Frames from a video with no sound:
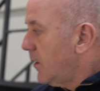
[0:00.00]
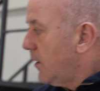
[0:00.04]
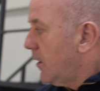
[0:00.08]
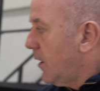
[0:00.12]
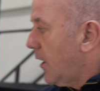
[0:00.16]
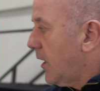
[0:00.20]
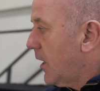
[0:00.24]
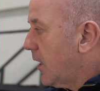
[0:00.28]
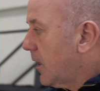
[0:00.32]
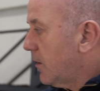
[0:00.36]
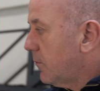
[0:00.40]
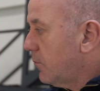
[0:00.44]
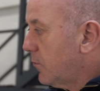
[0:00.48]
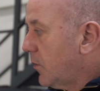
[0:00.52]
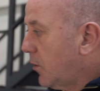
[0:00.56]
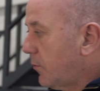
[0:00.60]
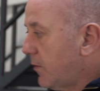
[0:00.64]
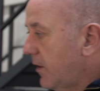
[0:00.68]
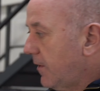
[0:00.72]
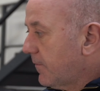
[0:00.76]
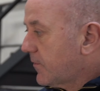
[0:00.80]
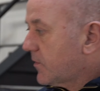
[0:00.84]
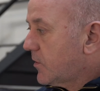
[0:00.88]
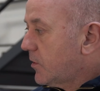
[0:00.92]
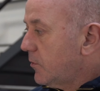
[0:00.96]
Well, we
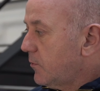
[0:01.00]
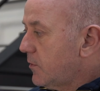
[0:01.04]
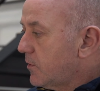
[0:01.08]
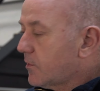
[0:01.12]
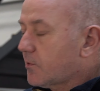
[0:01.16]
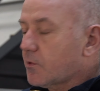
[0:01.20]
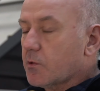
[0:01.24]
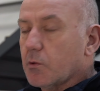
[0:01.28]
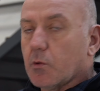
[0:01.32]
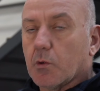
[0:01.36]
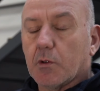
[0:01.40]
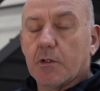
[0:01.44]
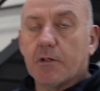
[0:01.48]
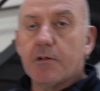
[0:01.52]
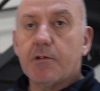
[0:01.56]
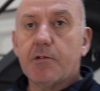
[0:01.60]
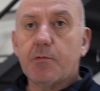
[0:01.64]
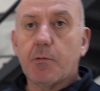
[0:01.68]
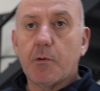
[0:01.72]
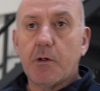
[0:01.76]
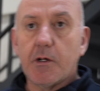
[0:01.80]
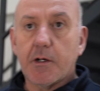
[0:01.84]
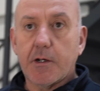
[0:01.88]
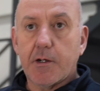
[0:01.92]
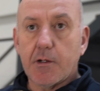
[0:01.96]
have 2 installers
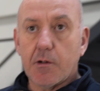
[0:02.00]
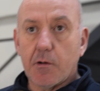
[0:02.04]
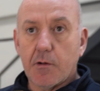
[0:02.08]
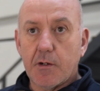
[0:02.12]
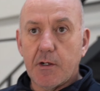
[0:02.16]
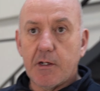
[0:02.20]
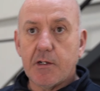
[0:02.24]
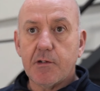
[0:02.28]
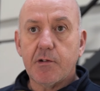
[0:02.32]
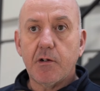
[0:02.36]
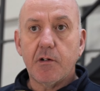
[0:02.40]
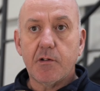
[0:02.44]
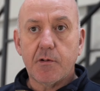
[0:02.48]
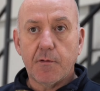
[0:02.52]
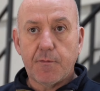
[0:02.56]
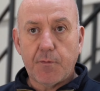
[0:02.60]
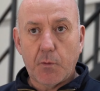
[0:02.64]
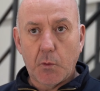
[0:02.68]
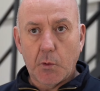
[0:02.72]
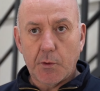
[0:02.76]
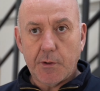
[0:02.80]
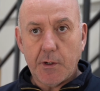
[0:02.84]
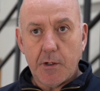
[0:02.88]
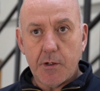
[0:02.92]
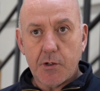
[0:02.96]
working on it, so it's a
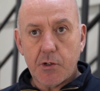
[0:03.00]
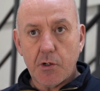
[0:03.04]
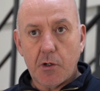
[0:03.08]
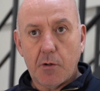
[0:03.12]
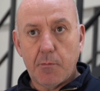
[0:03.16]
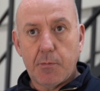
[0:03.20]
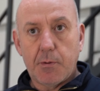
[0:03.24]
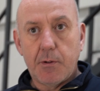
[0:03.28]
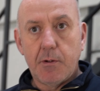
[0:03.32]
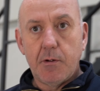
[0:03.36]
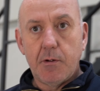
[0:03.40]
4-day job.